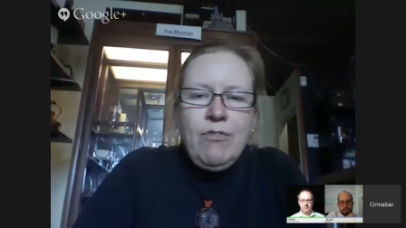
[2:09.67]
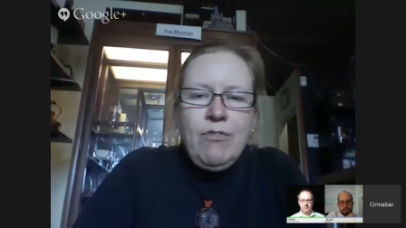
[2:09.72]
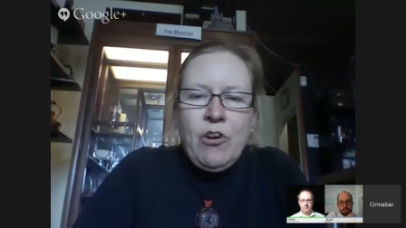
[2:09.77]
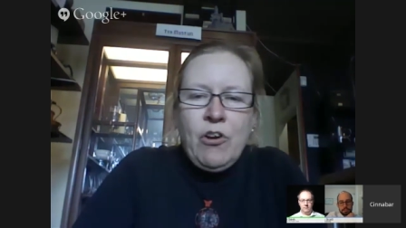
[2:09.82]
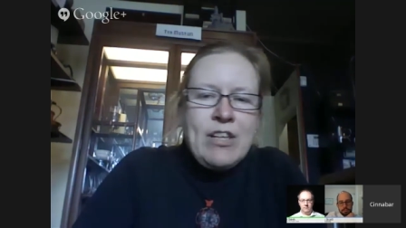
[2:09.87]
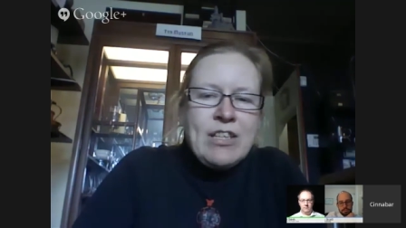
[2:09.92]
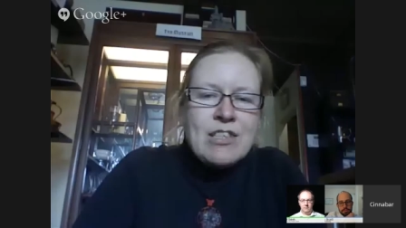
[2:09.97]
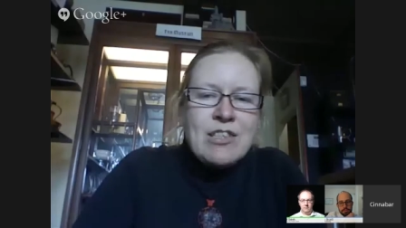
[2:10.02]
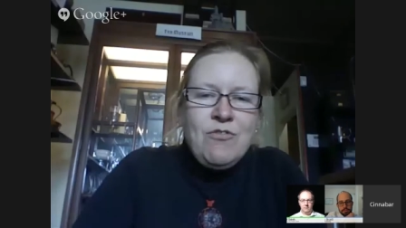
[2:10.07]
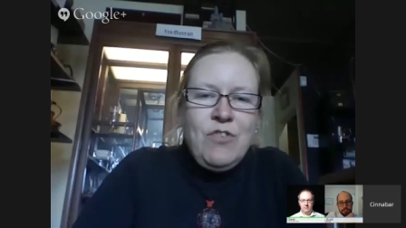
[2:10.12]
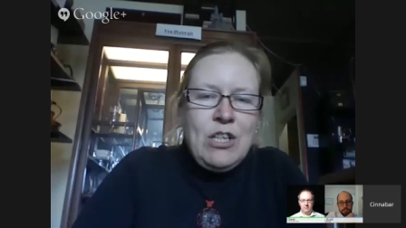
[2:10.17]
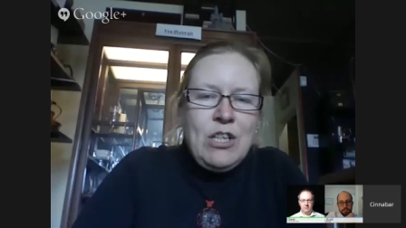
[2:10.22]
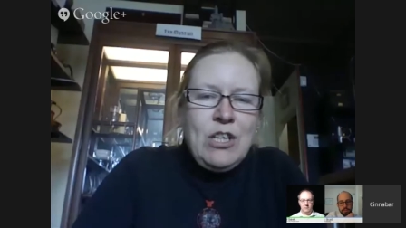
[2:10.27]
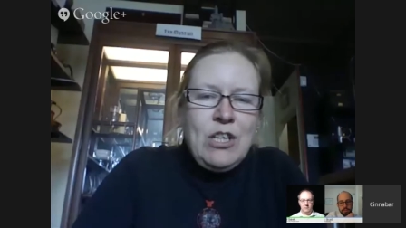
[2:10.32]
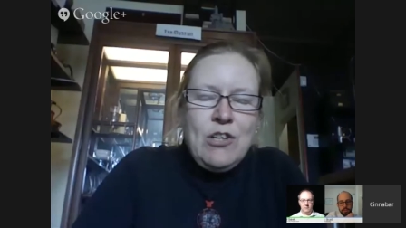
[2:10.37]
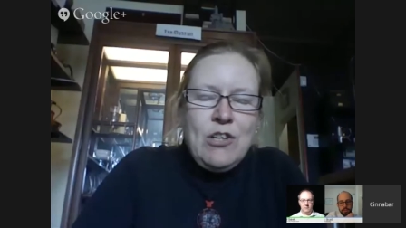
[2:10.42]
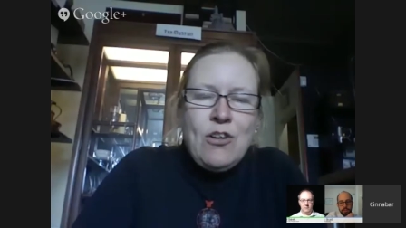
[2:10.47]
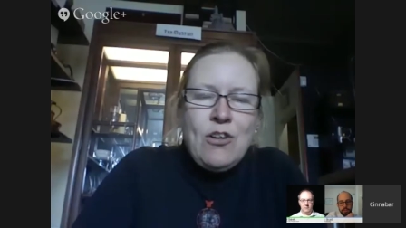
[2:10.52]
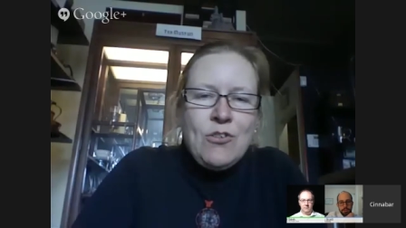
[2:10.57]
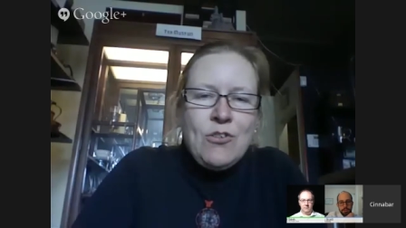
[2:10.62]
various
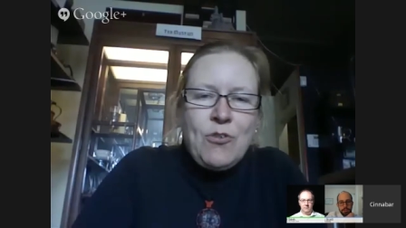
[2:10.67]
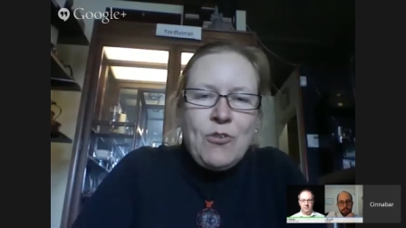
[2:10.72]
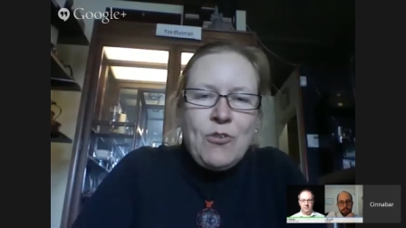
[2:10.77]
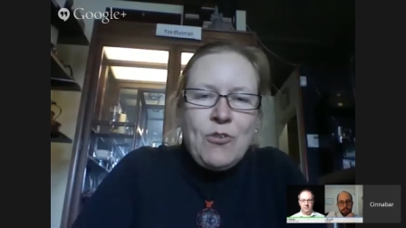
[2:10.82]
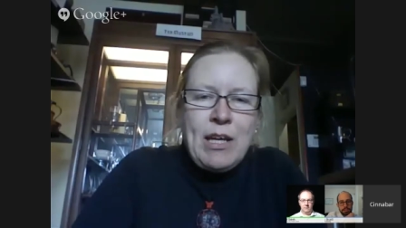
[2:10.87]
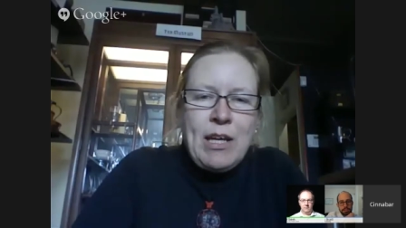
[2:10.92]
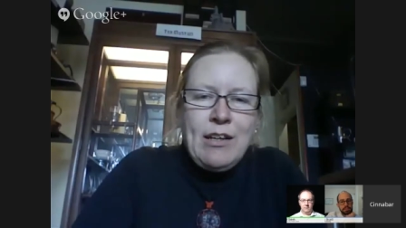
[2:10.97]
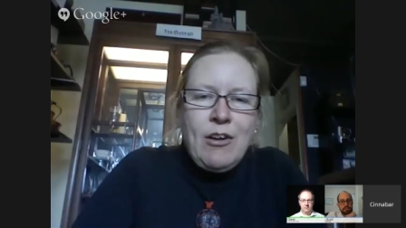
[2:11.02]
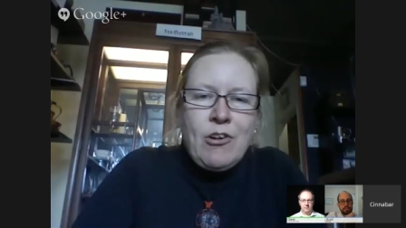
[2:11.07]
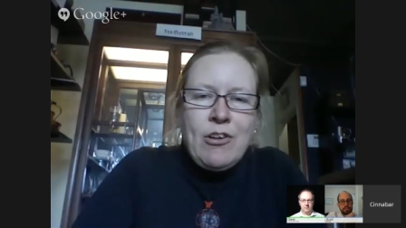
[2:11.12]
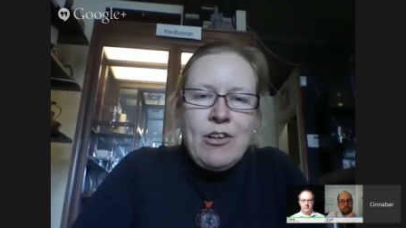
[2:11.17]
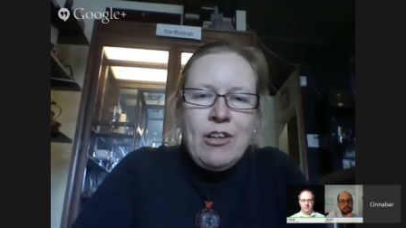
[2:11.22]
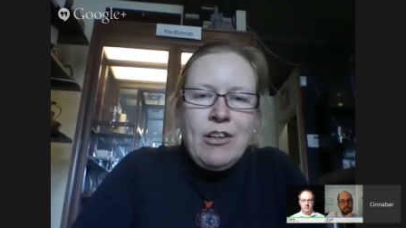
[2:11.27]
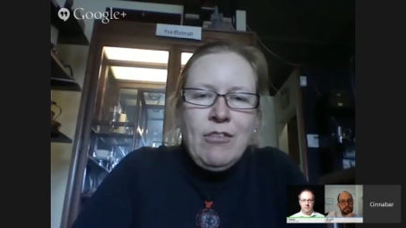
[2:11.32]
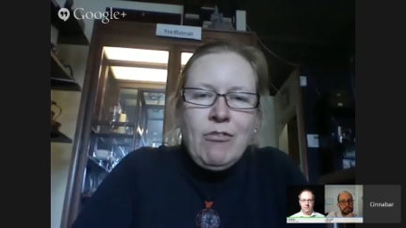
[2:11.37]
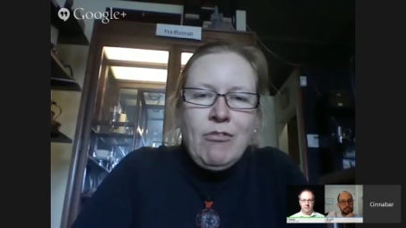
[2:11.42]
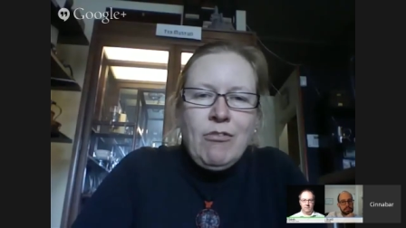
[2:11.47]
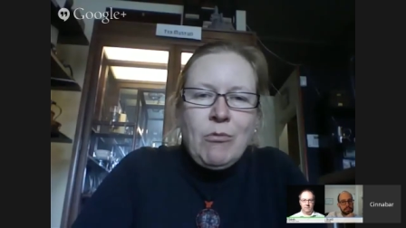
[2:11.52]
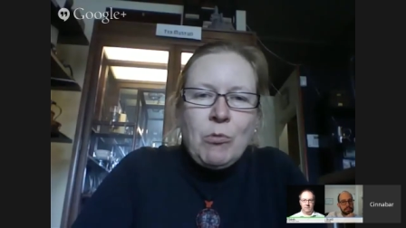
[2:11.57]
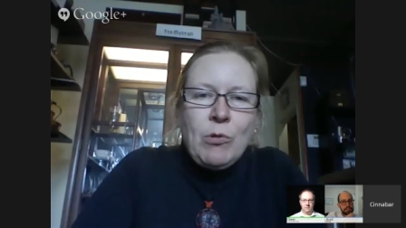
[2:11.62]
videos from that
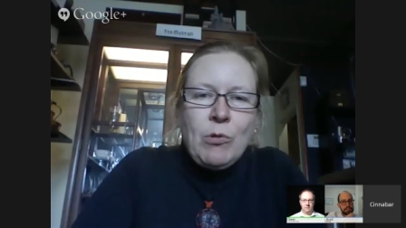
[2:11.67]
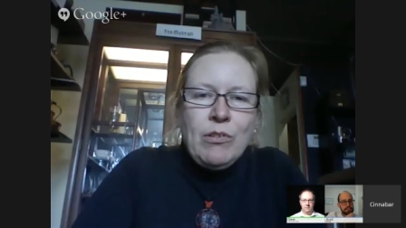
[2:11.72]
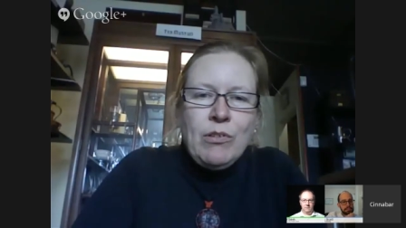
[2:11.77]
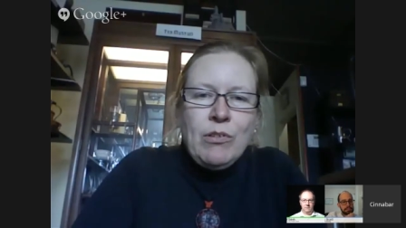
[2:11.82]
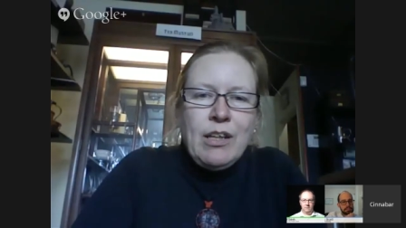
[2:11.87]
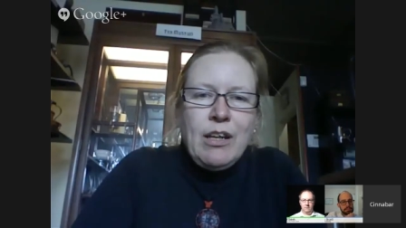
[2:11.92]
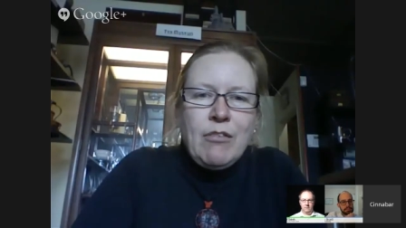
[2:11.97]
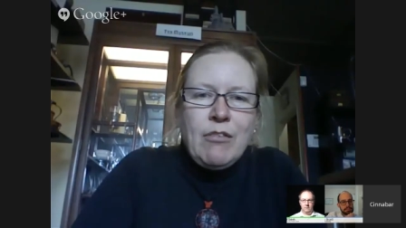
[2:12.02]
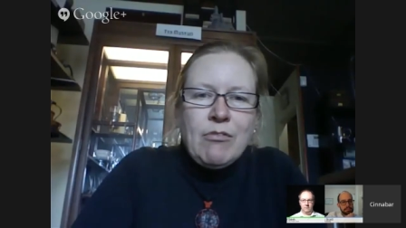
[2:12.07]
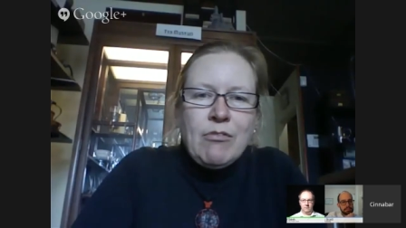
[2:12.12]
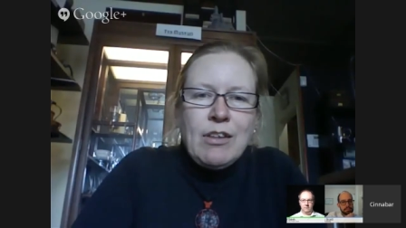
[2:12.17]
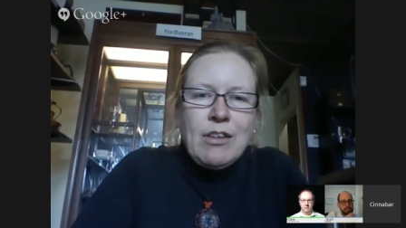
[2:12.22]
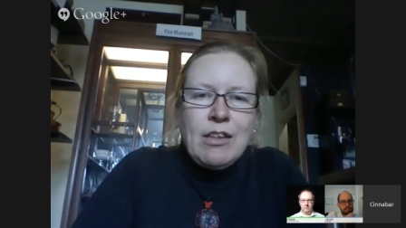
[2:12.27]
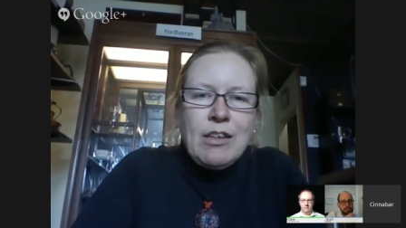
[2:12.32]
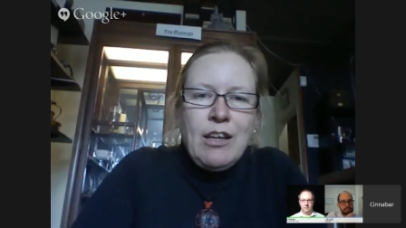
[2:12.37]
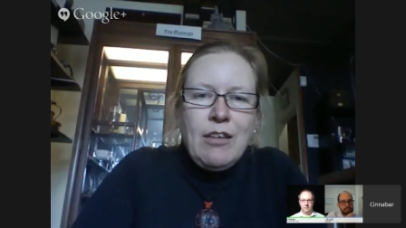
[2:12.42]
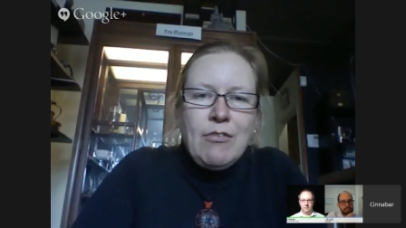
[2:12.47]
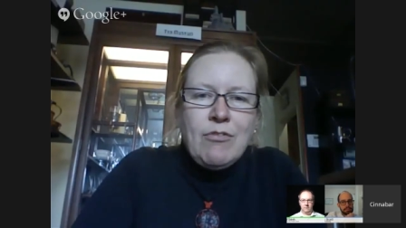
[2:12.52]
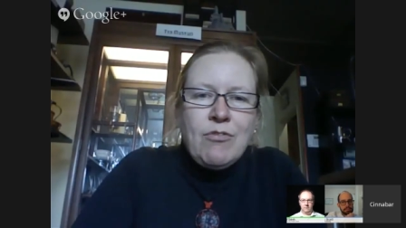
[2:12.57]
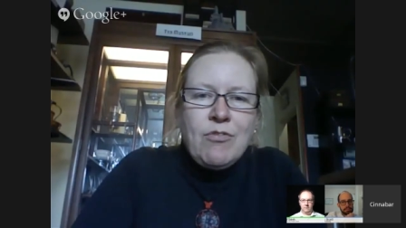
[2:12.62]
area of the world that
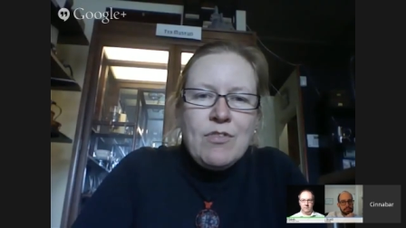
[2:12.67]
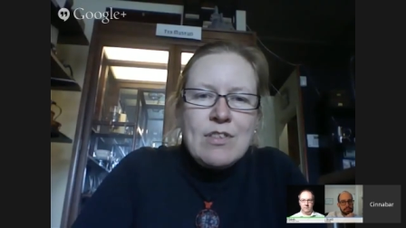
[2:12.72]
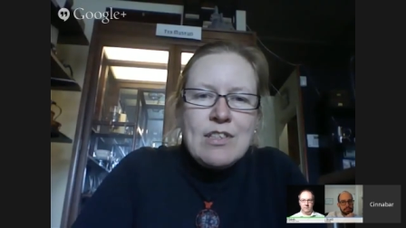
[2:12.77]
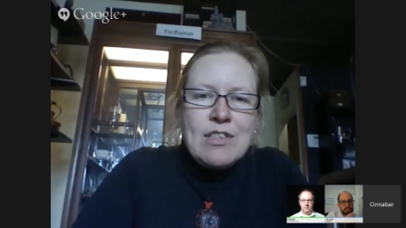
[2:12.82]
I've